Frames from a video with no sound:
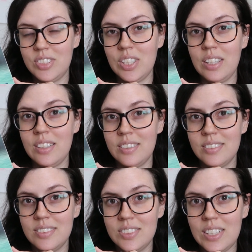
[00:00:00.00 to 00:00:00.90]
she
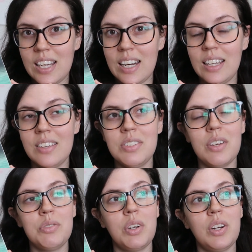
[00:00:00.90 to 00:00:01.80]
she kind of lives
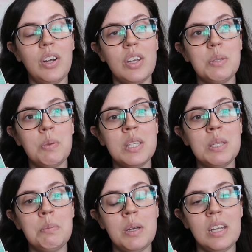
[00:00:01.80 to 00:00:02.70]
off her
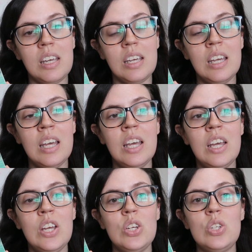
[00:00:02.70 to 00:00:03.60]
husband's money.
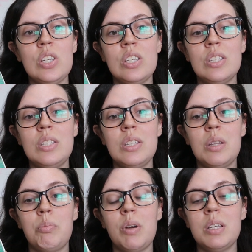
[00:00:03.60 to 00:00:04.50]
She's
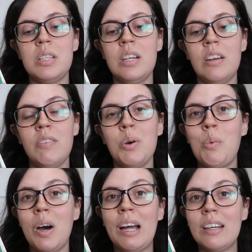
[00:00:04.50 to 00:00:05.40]
the president of the
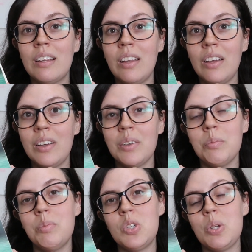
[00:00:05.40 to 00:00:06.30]
wine
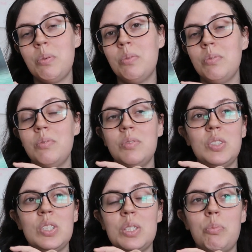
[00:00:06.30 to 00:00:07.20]
club. She
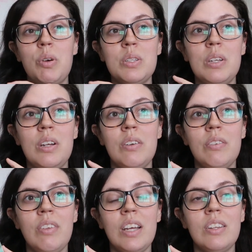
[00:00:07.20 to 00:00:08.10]
she's the
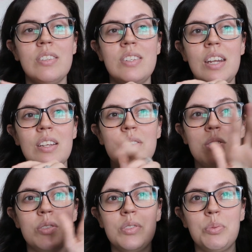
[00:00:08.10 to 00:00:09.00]
president of like the
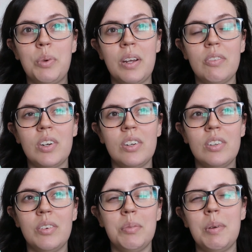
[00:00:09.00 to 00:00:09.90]
tennis
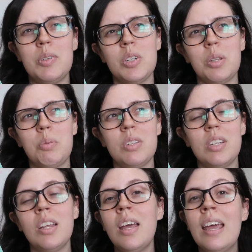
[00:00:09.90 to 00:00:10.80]
whatever emotional
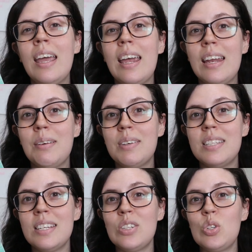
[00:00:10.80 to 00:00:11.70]
president.
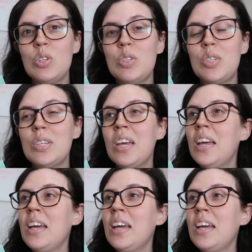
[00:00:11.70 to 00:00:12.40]
Anyways, it's just